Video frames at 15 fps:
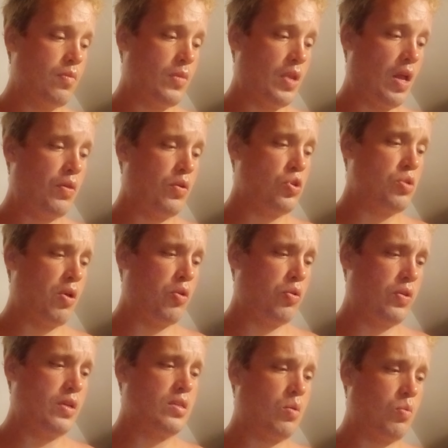there's some other
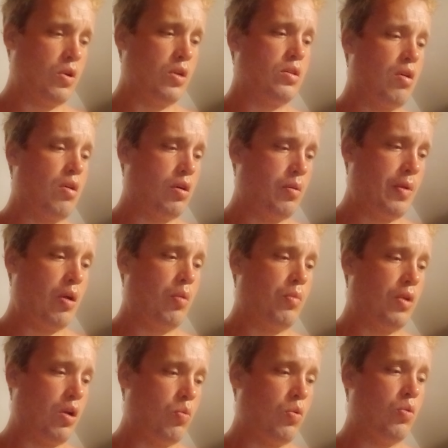things I want to talk about, but
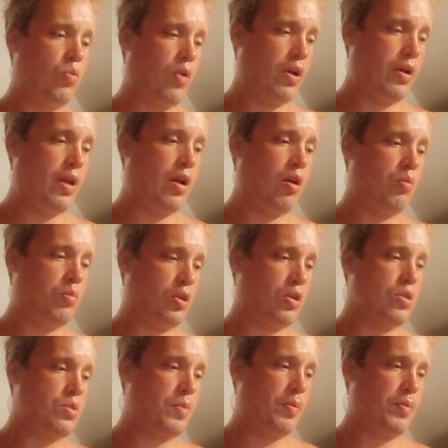I won't right now
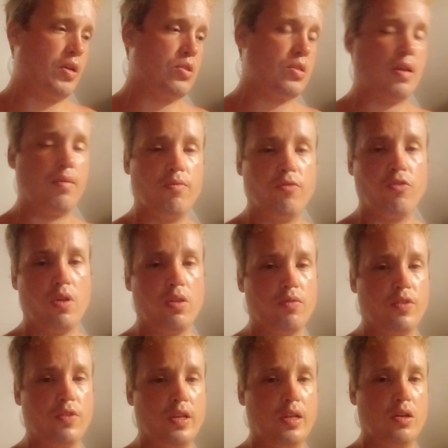because maybe I'll save them for other
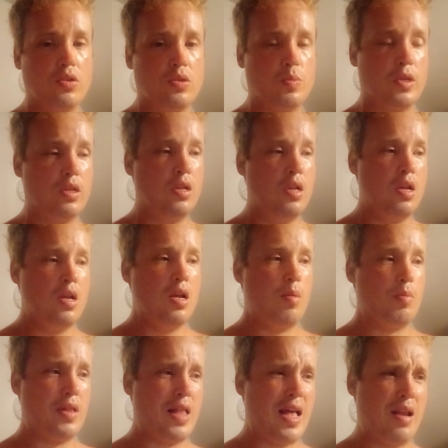videos. But I'm
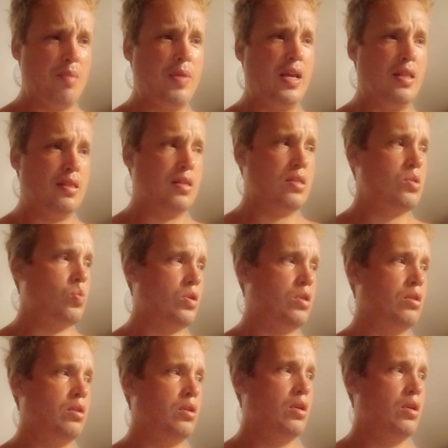glad I made this one.